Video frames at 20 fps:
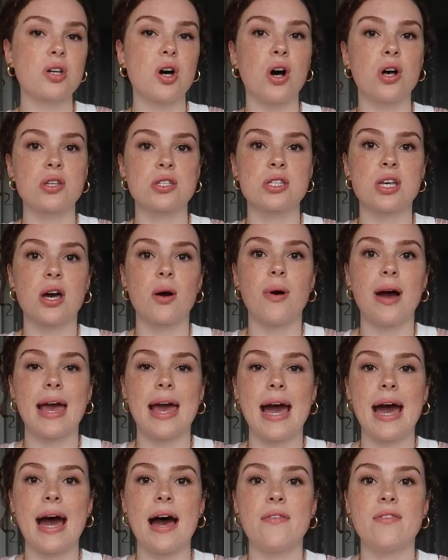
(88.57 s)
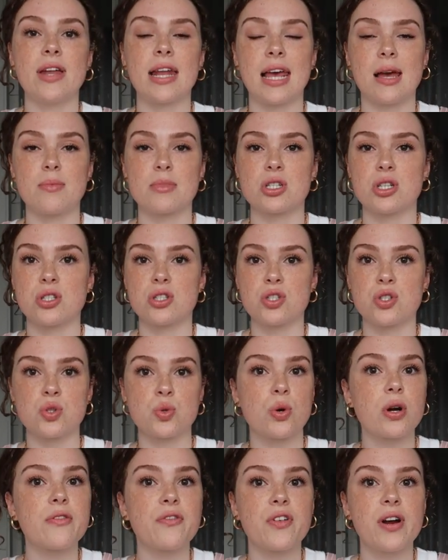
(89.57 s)
Also, I have an Amazon
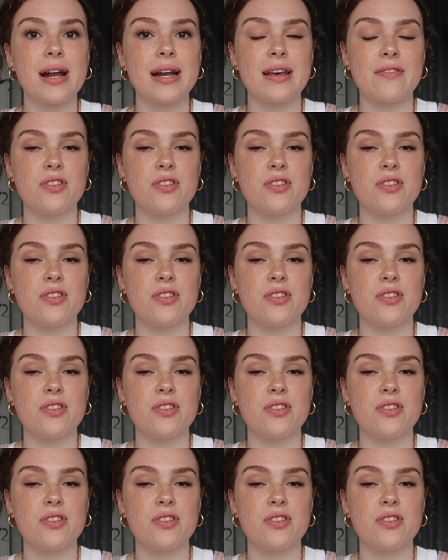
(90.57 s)
storefront.